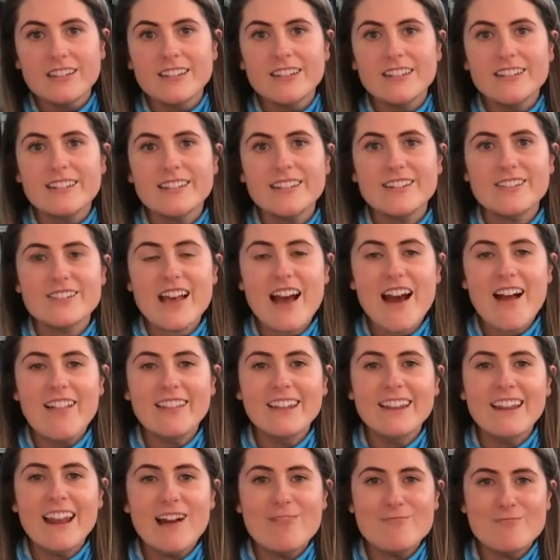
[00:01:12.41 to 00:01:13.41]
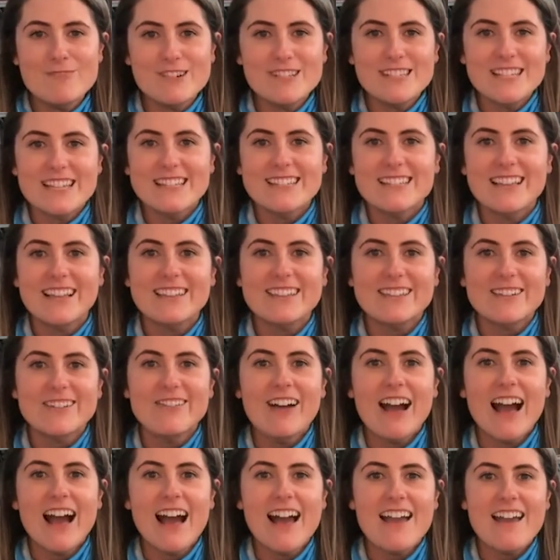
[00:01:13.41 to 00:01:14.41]
There's Alan Lambert says hello.
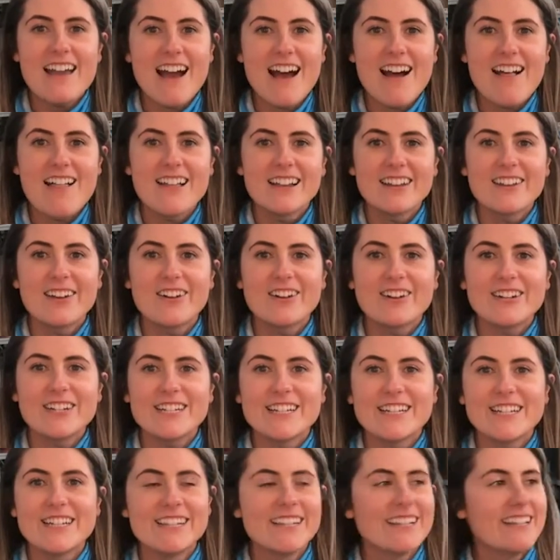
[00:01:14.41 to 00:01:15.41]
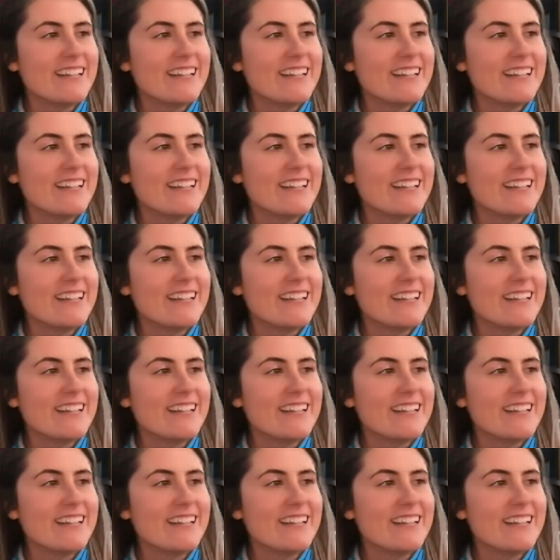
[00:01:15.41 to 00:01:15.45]
Hi Alan, how are you?